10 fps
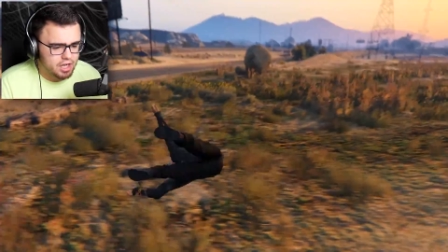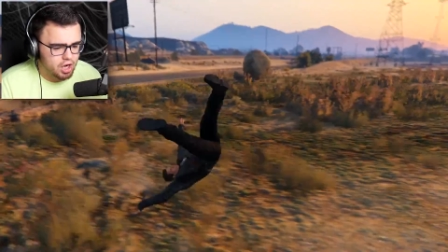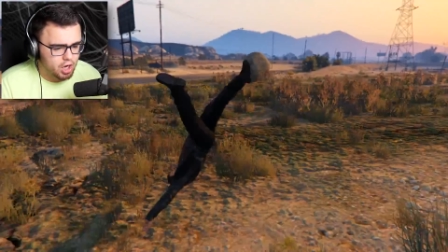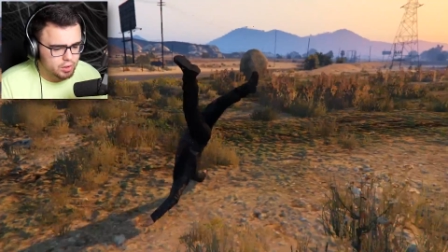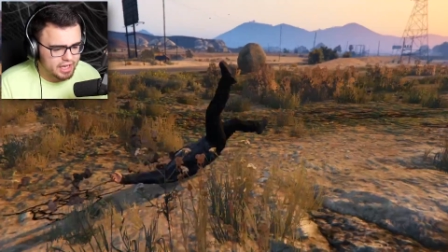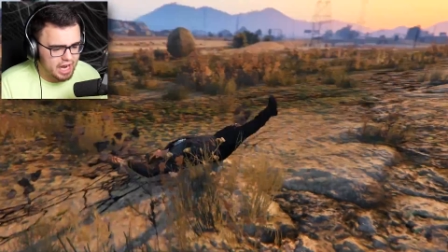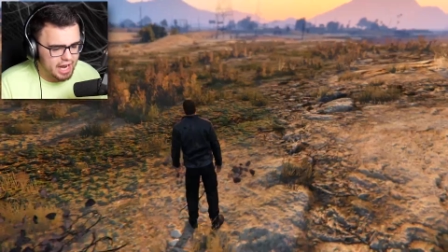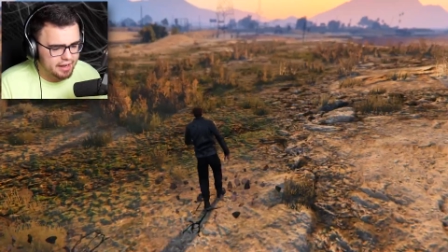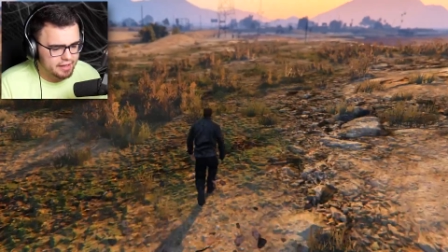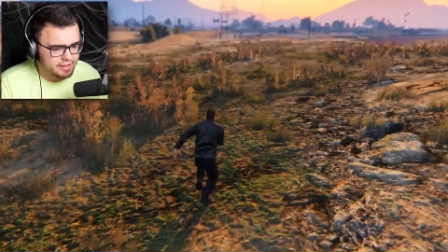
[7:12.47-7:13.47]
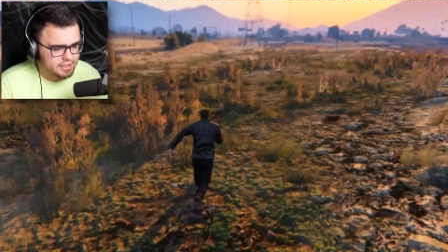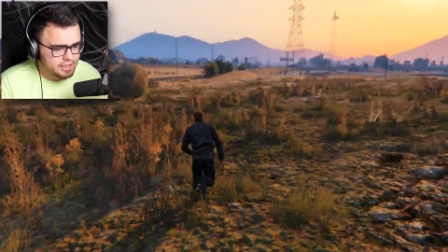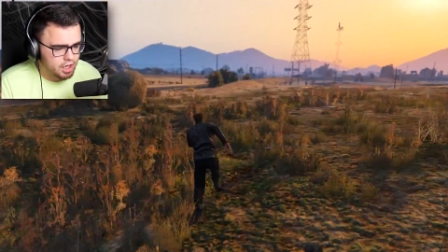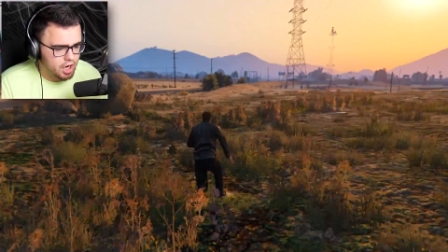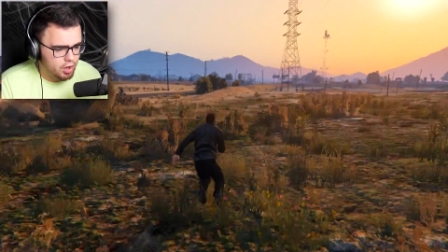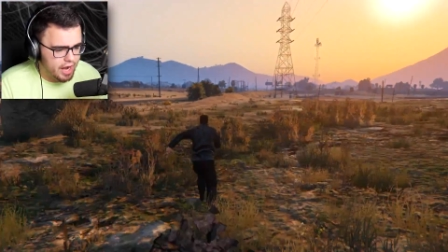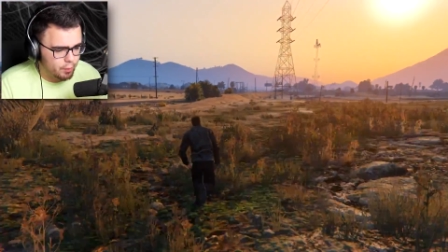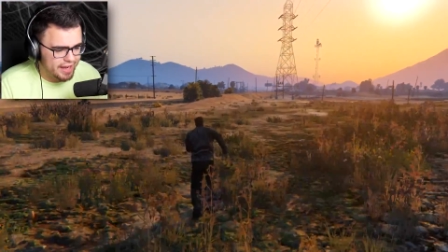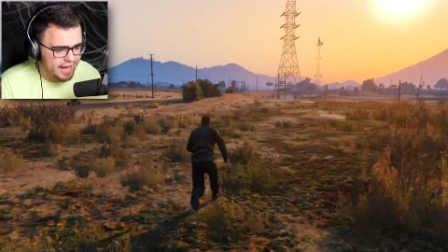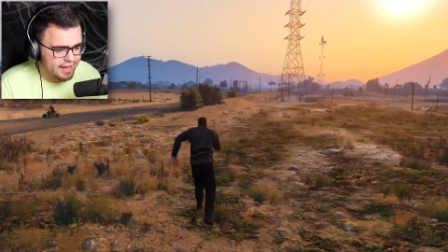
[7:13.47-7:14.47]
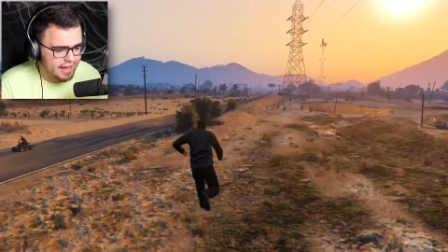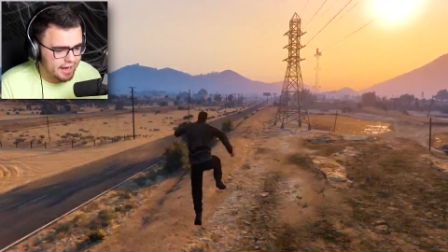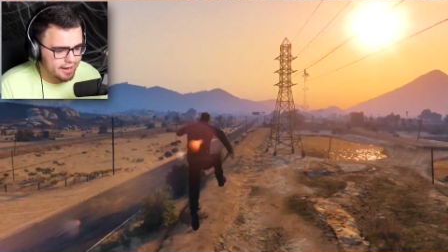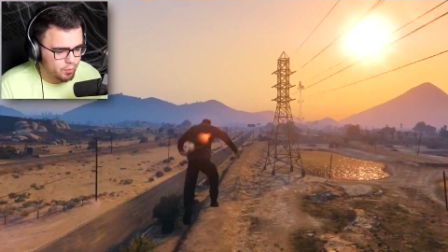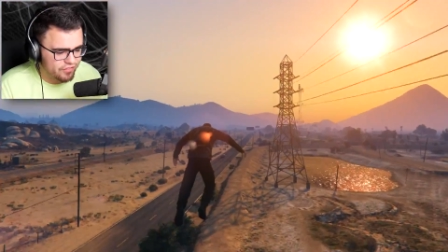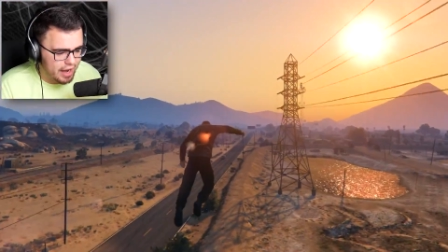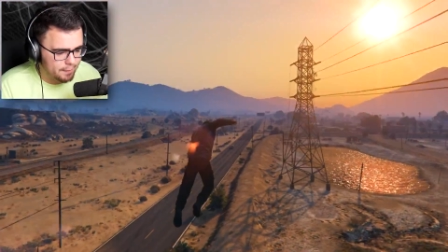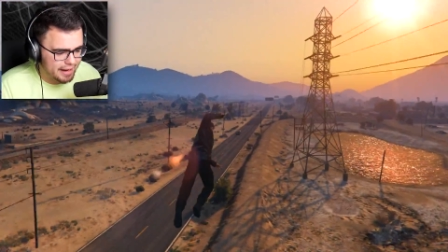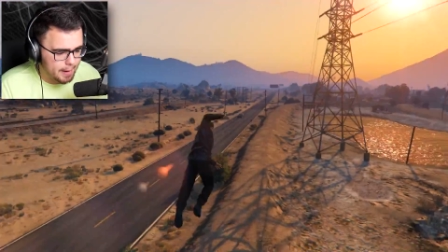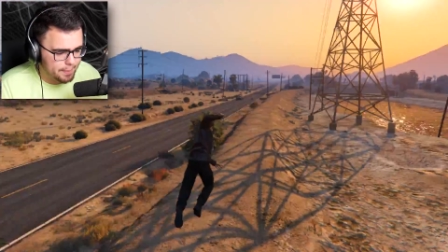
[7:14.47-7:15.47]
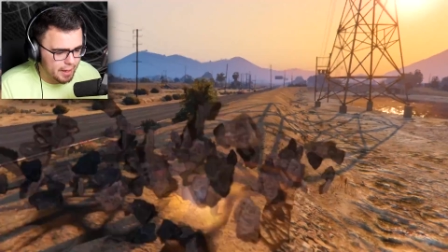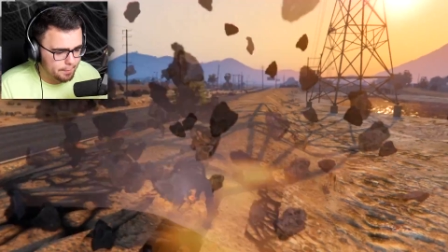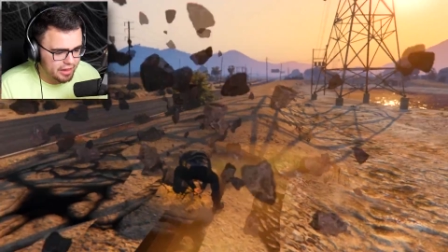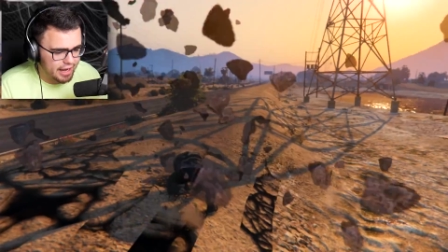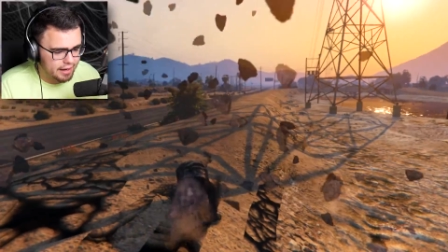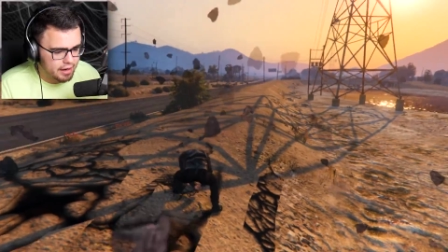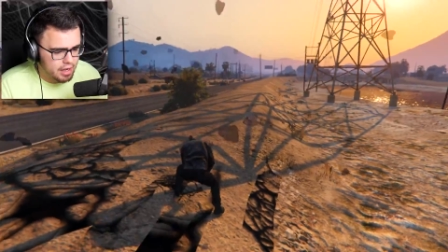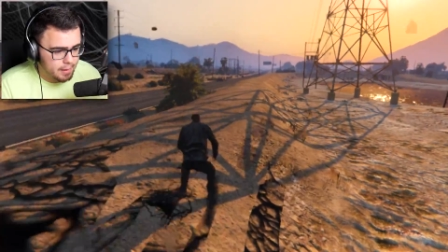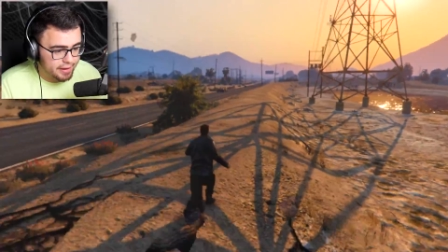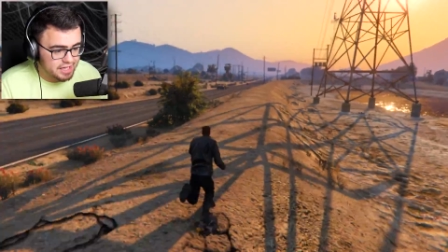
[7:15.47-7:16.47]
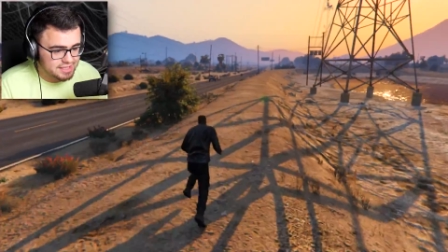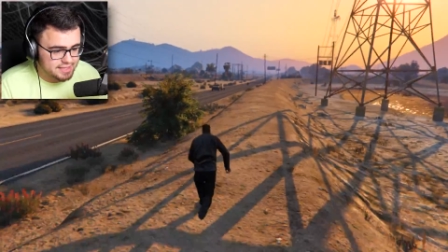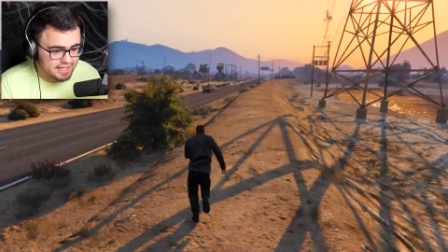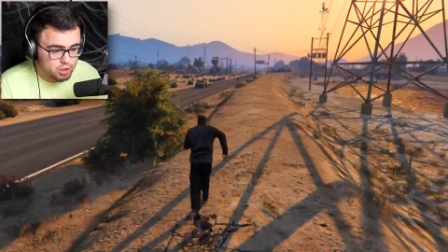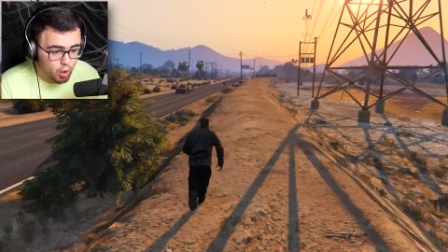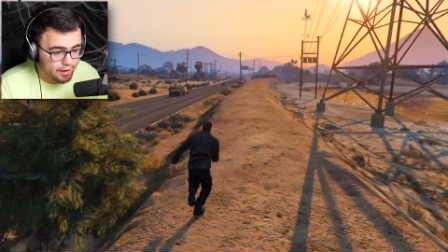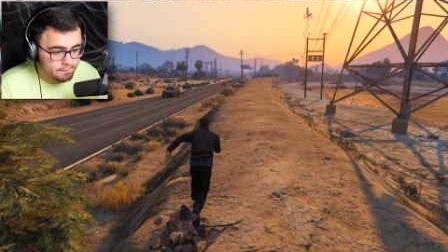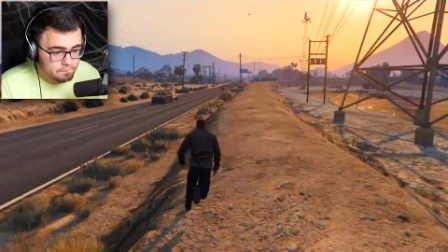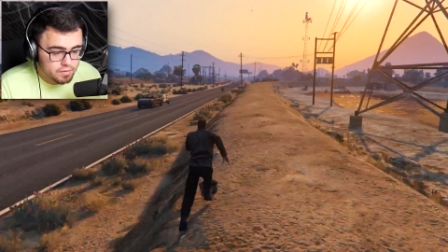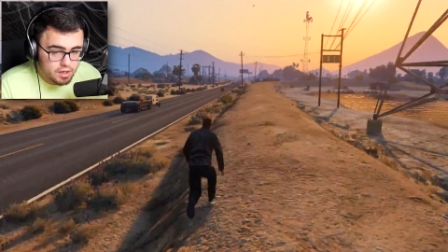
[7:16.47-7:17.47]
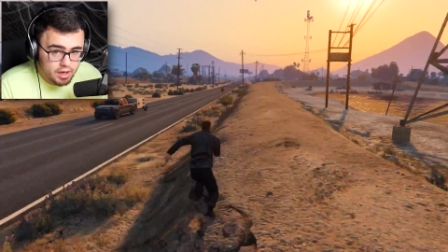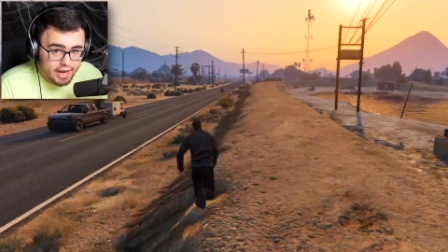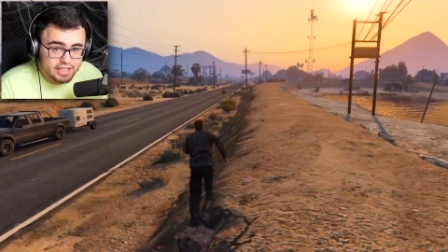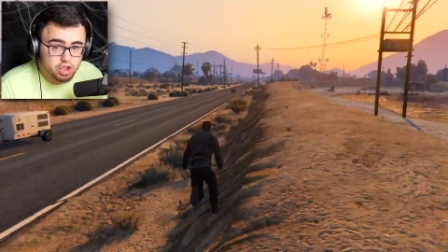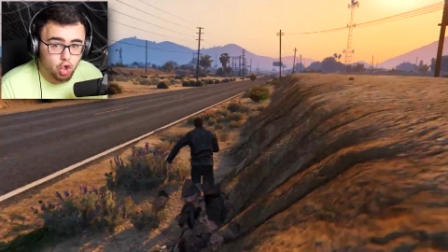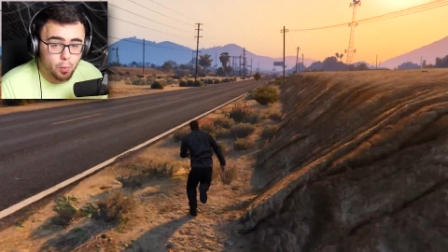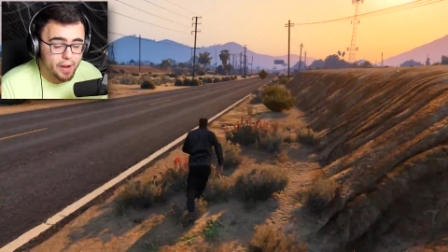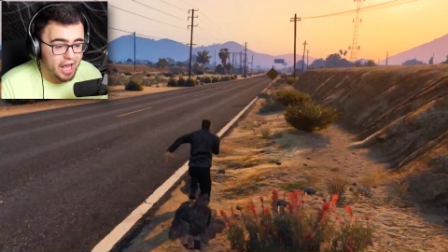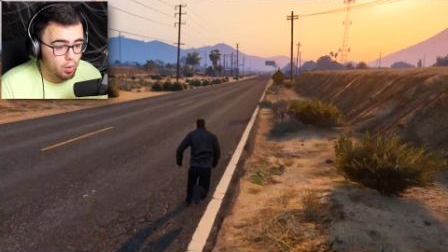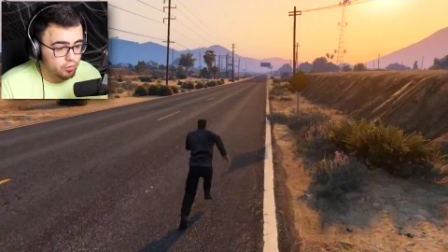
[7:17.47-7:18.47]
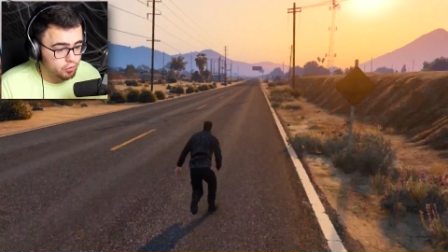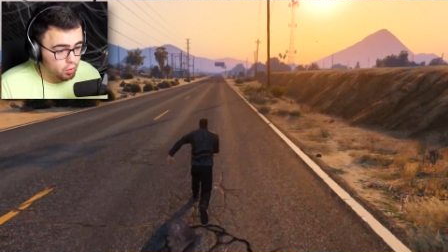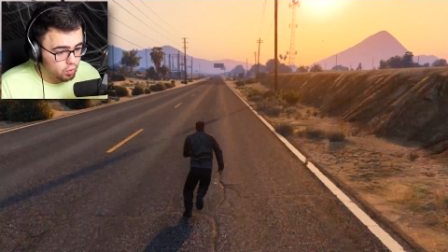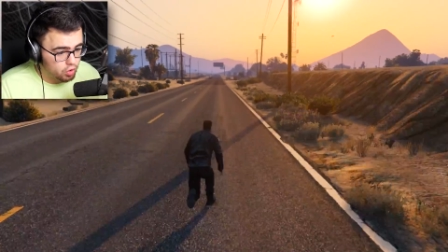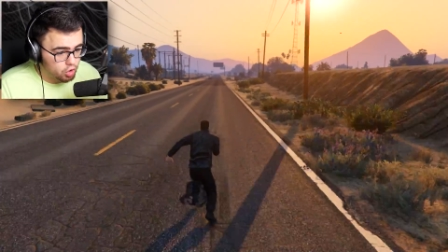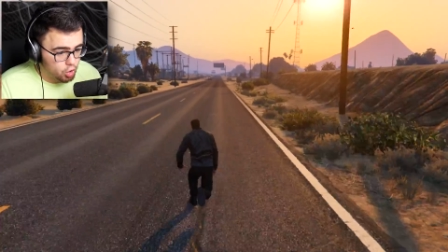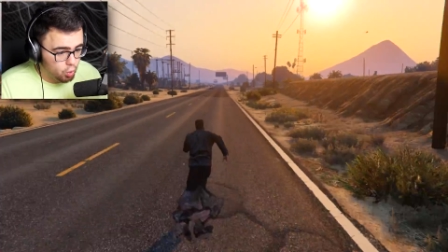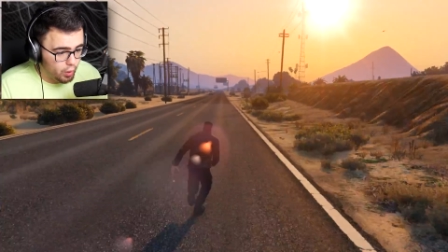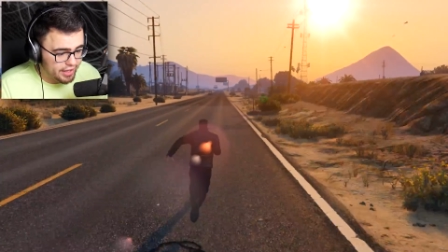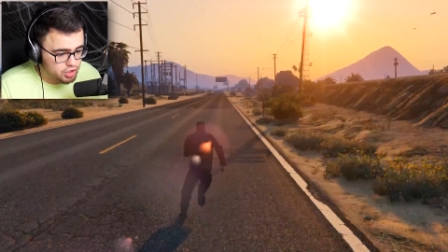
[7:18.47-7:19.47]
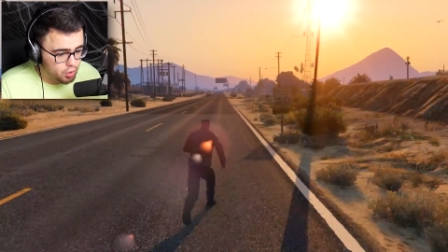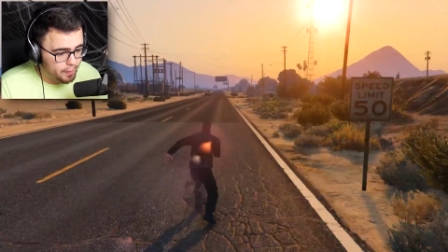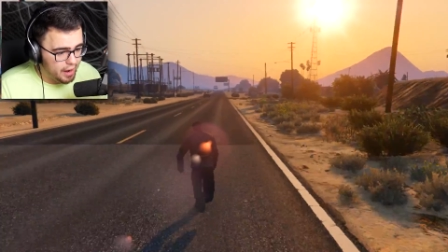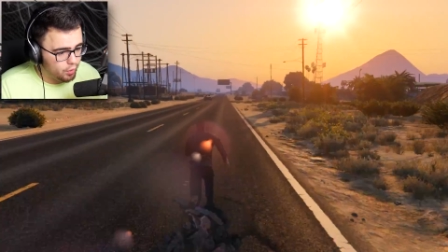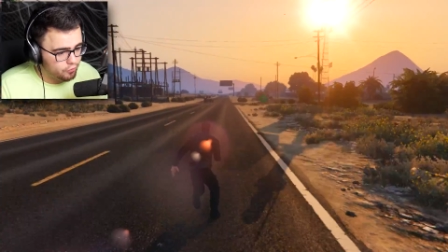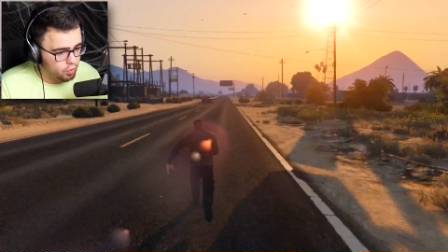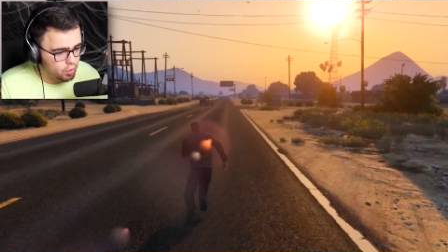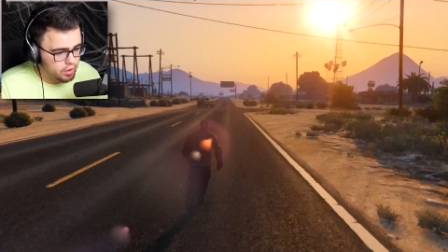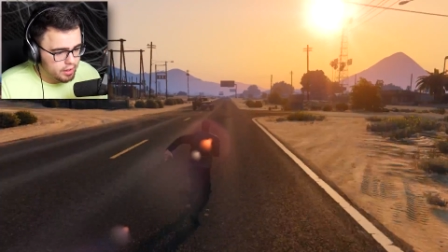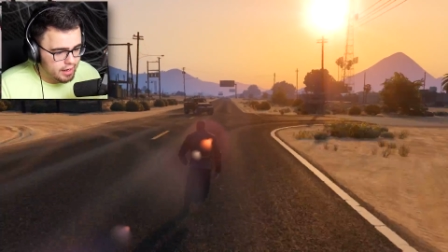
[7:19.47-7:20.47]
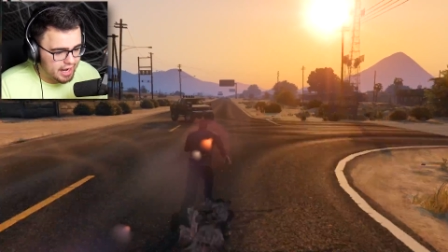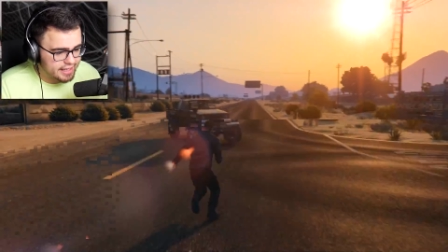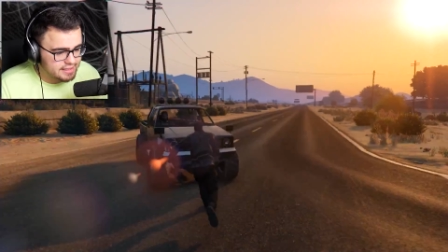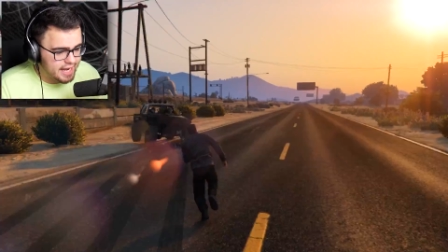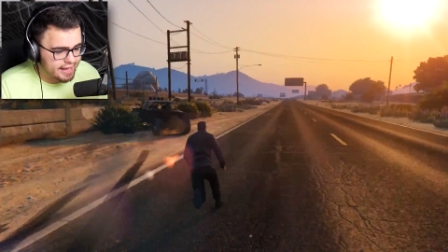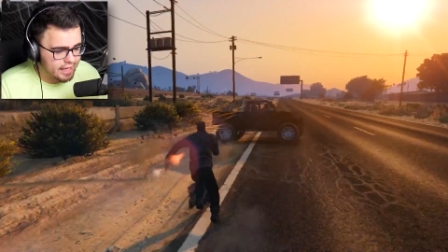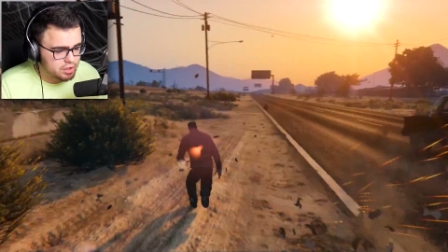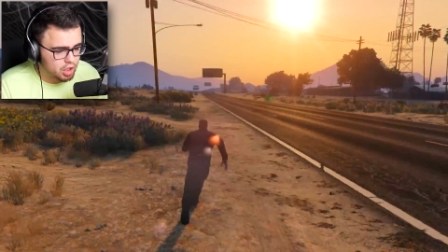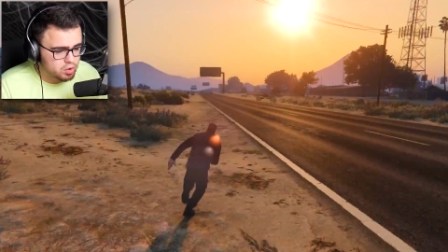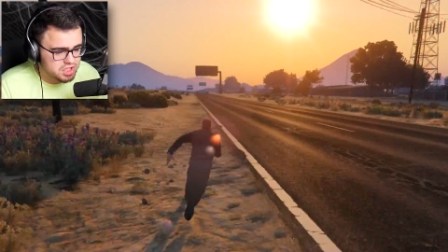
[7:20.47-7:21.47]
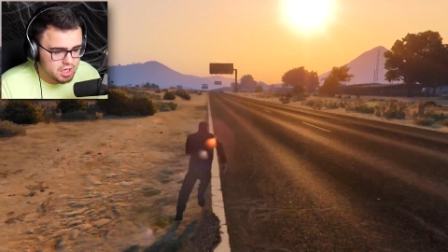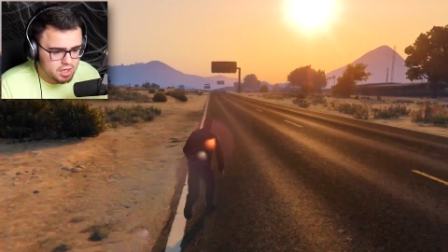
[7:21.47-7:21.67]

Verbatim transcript: Oh god! Oh god, we gotta get out of here! We've gotta make a better plan! Because this one is too powerful. Way too powerful. Now I can take out those